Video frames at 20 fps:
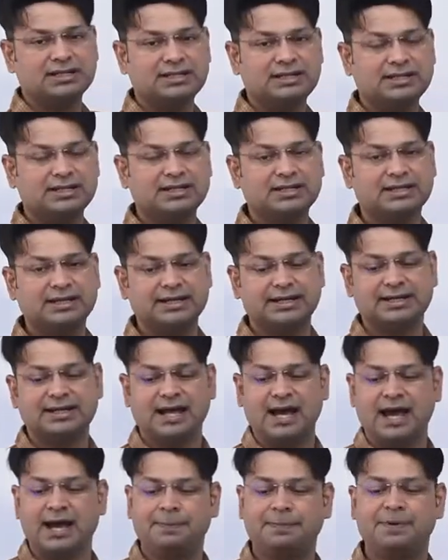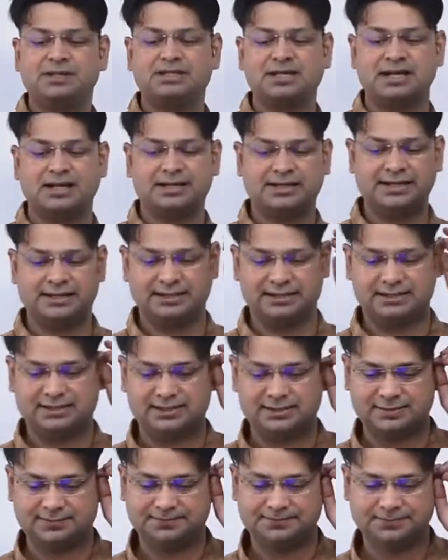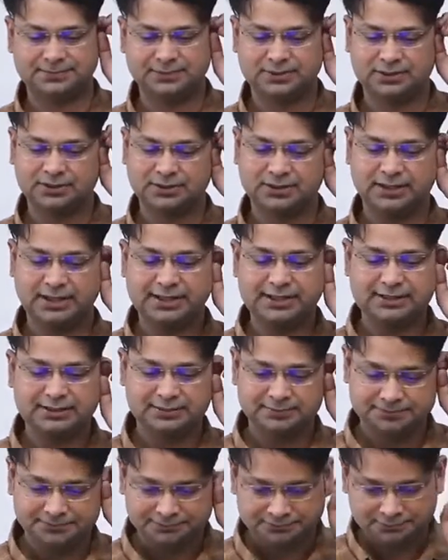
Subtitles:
here in epigenetics, right?